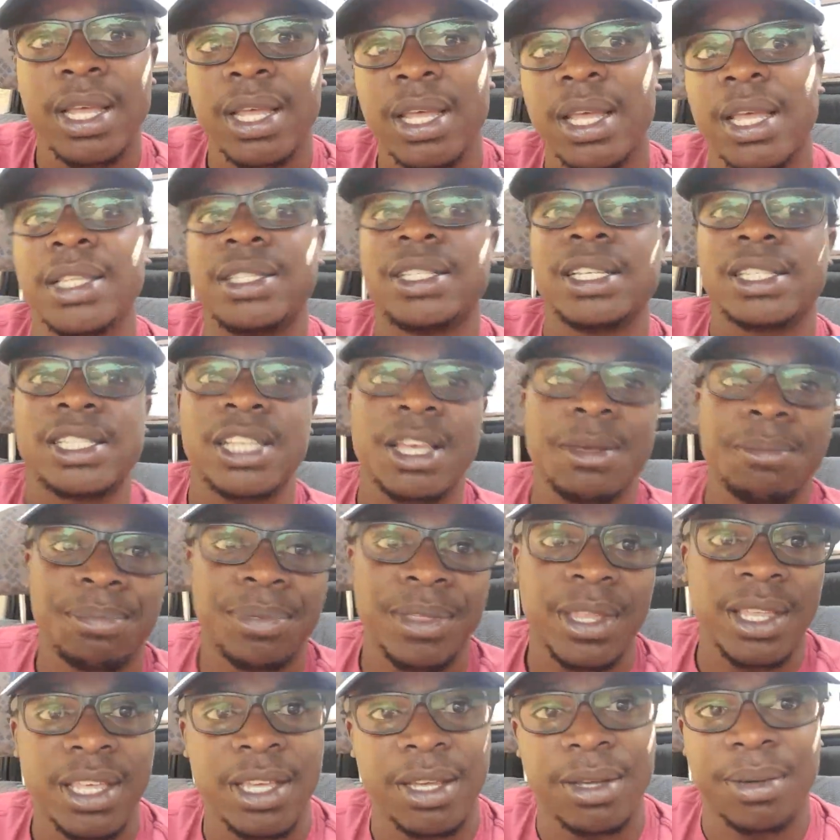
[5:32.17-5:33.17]
it's the same
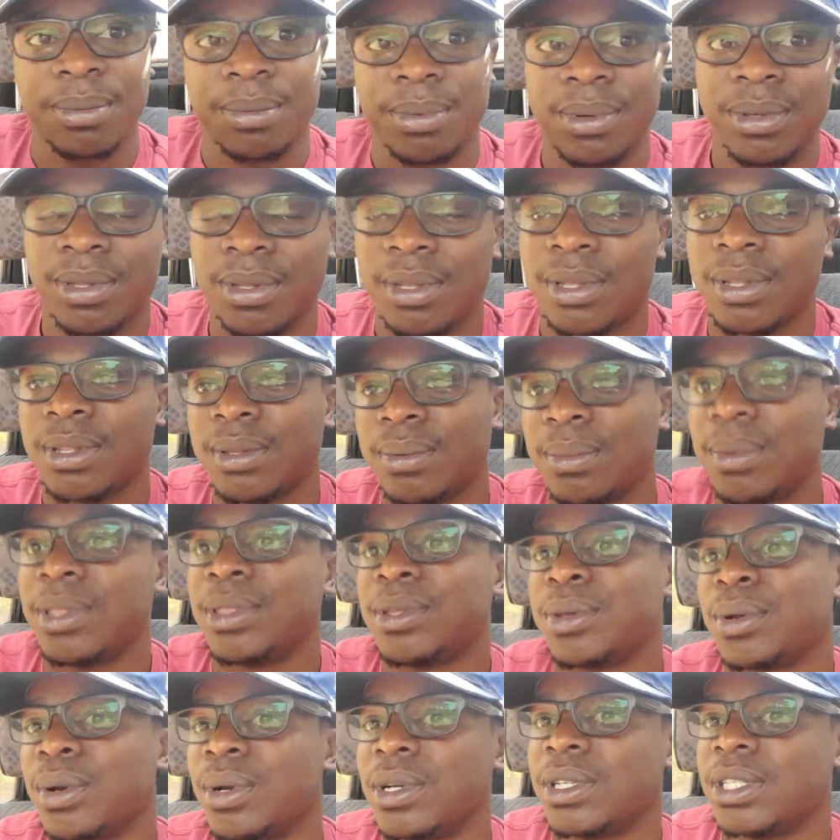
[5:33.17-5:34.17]
thing with
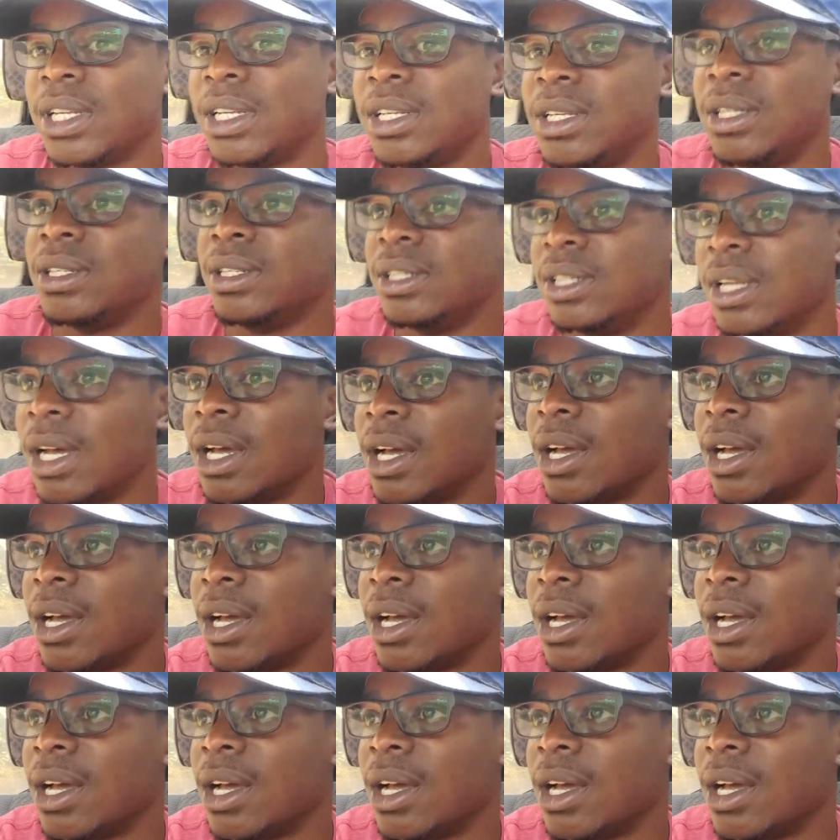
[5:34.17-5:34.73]
rotten